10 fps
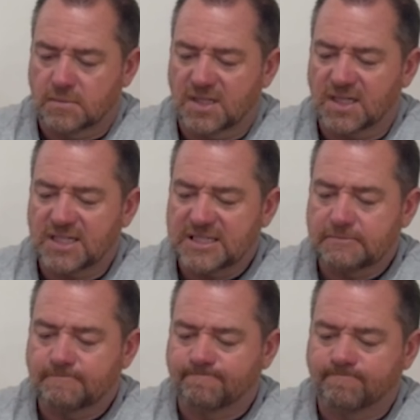
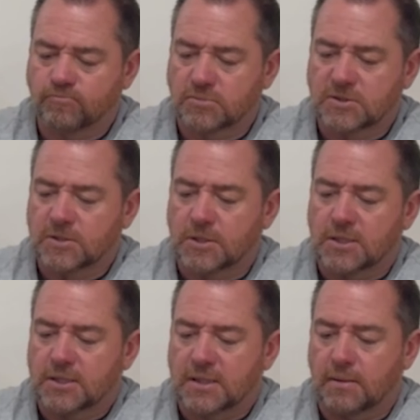Again,
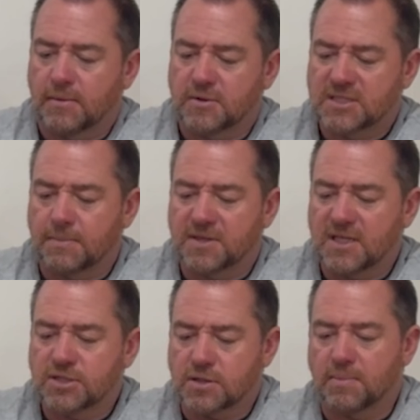there's something.
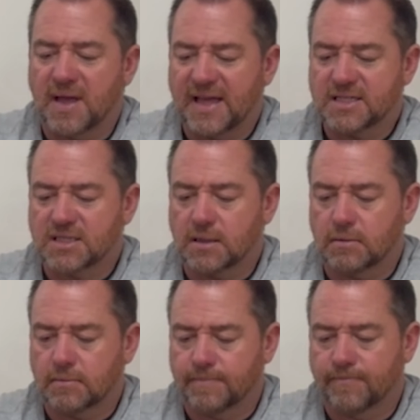These are the mags that,
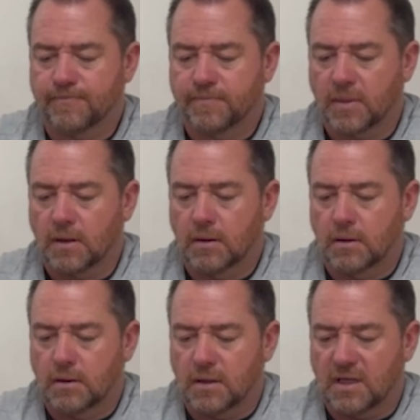
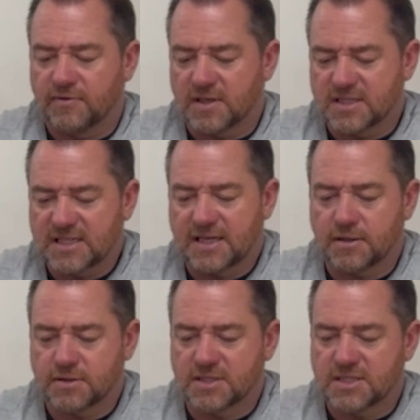if you decide to
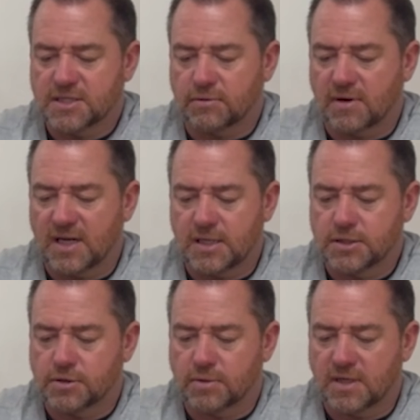use these at the
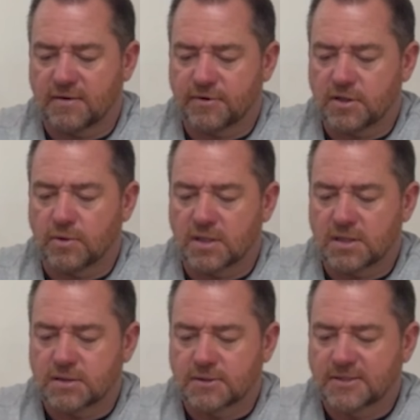range or whatever, you want
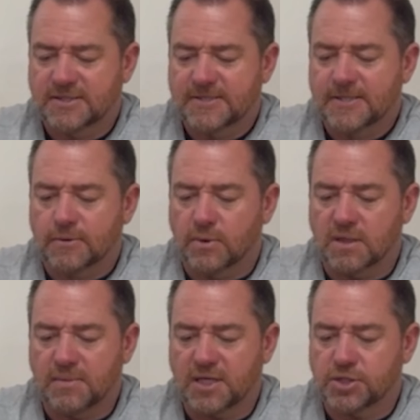to
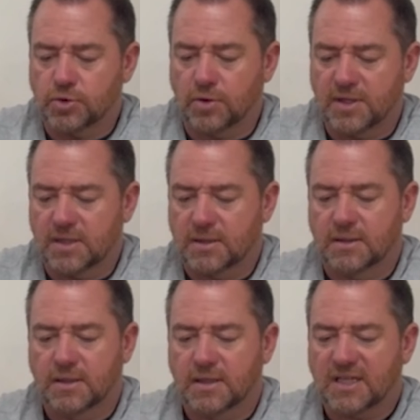make sure you
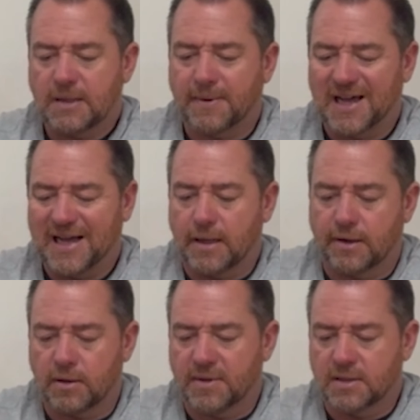keep an eye on
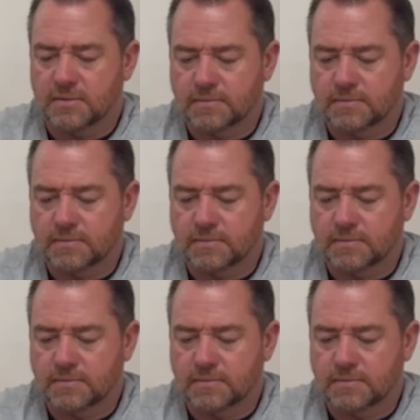them, and